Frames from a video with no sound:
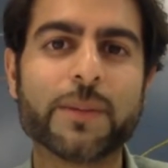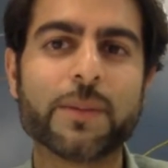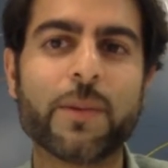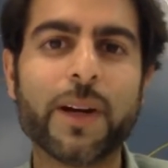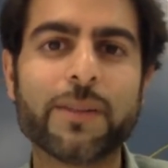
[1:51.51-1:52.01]

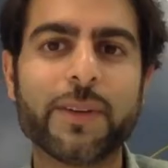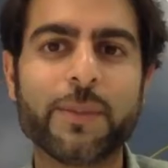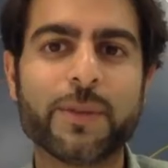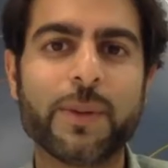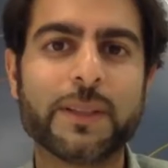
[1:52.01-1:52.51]
And
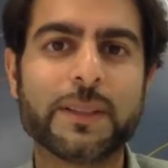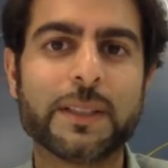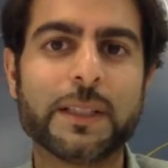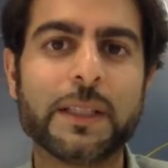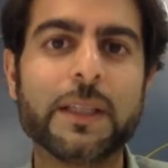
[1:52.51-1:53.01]
wireframes are
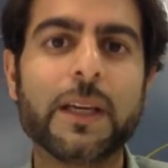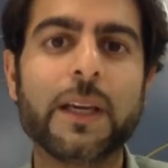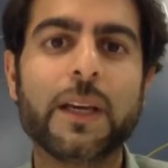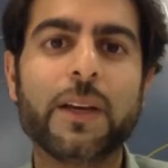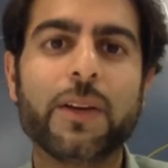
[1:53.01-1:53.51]
basically
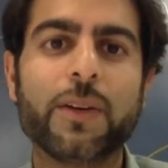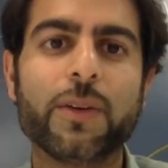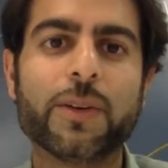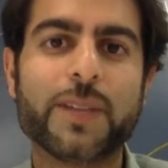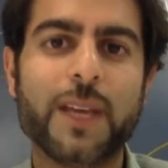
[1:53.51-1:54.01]

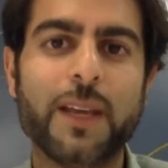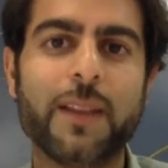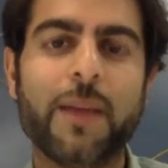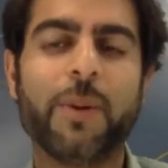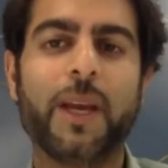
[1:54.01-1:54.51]
you're taking
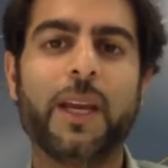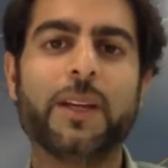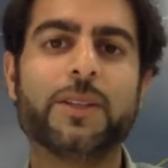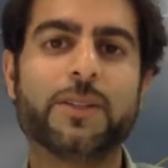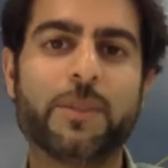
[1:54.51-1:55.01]
that
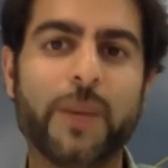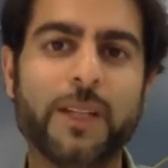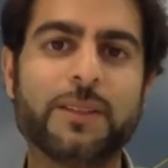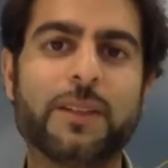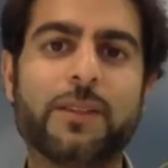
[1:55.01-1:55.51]
page, the
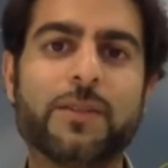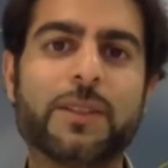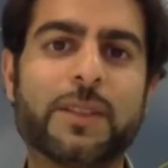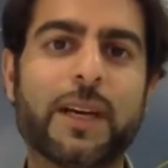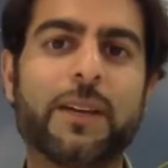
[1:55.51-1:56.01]
pages that you've
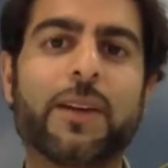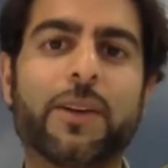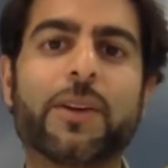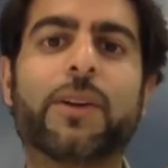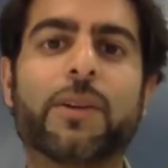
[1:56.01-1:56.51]
decided that
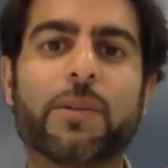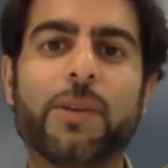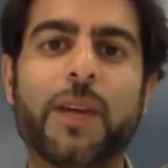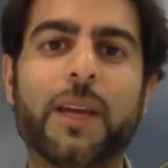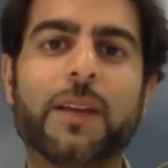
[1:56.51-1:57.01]
you're going to
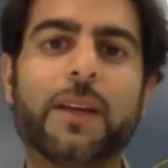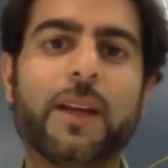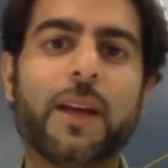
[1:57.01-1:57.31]
create,